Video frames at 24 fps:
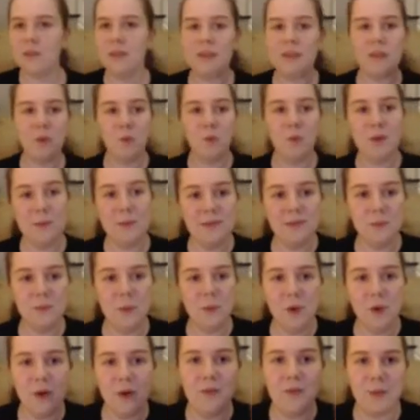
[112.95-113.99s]
The women's
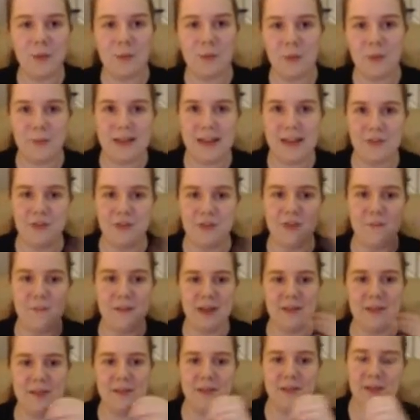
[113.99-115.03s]
Royal Rumble match is
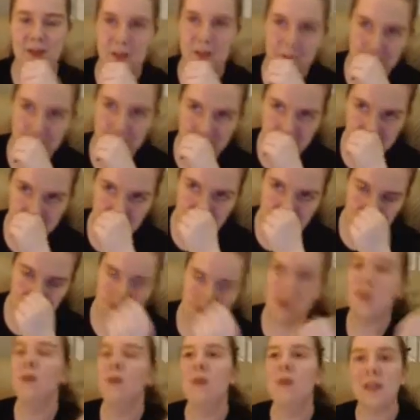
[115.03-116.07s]
about to come.
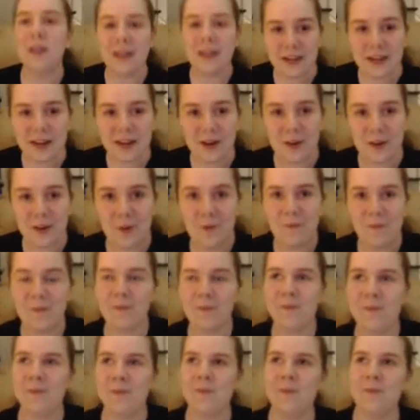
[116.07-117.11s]
All I know
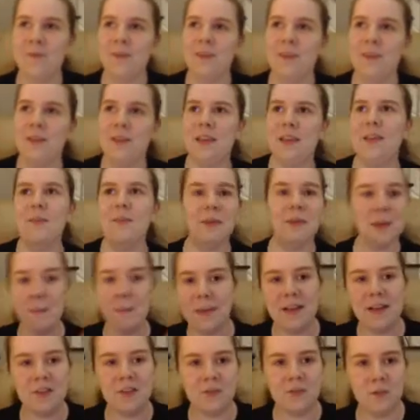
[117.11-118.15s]
even the
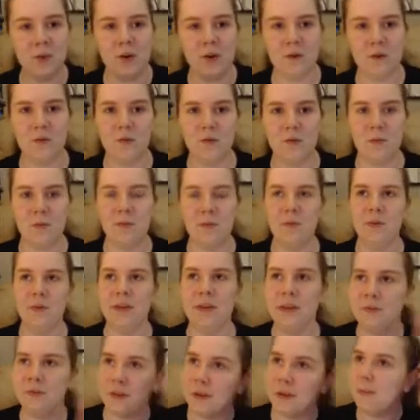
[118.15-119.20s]
men's Royal Rumble.
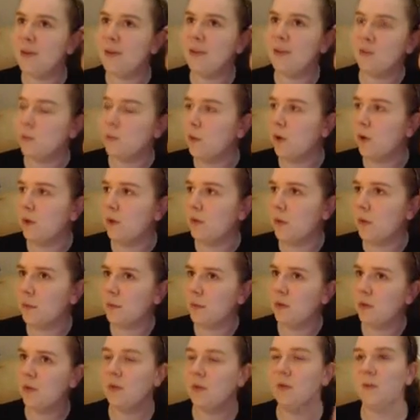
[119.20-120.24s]
Even the men's Royal
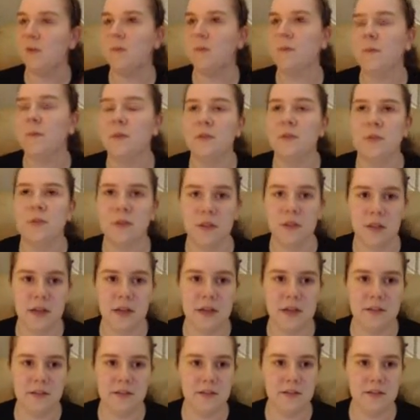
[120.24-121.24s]
Rumble. There's a lot.